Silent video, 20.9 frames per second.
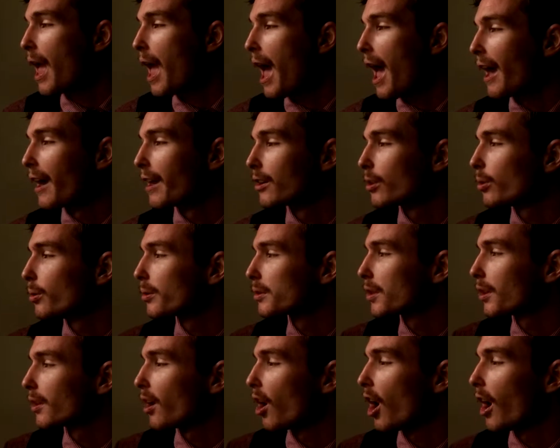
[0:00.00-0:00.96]
and
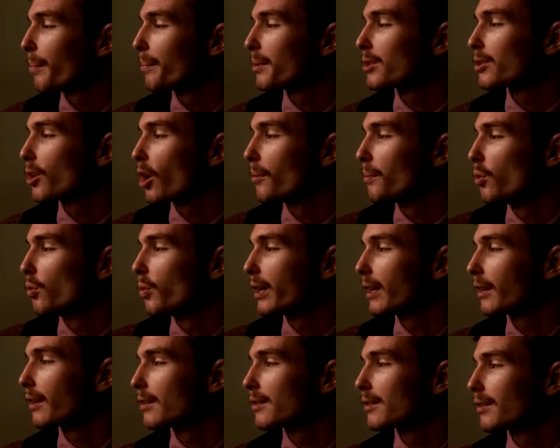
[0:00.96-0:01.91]
also the hypostomal
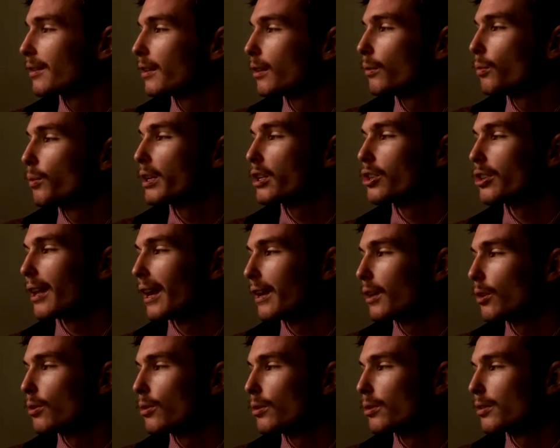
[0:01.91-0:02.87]
wings, at which they
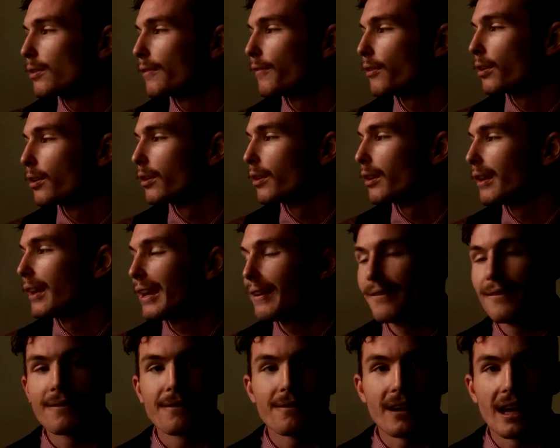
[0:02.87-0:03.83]
used for
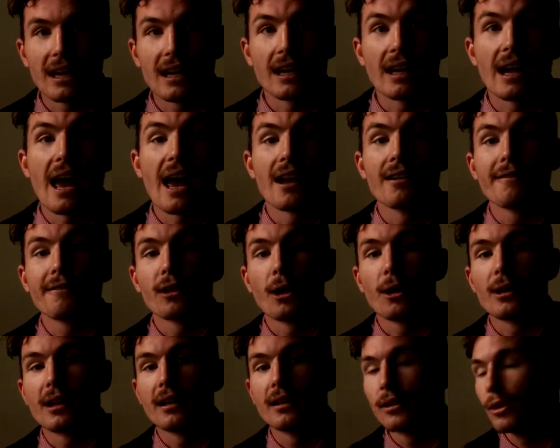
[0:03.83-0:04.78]
feeding and
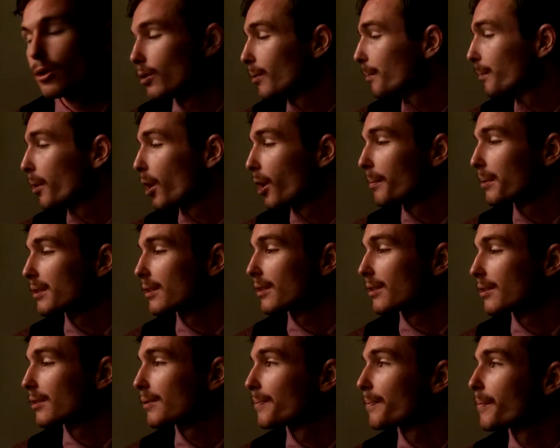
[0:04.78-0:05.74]
floating
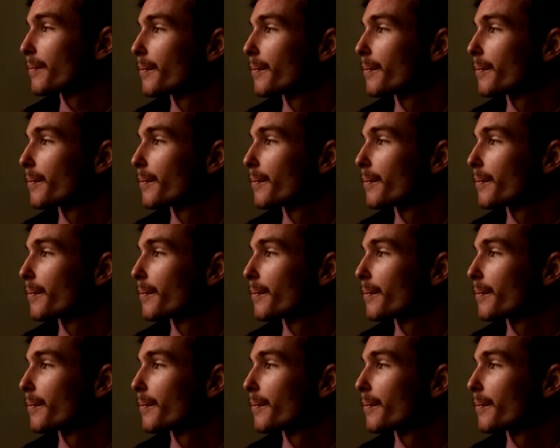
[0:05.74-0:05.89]
purposes.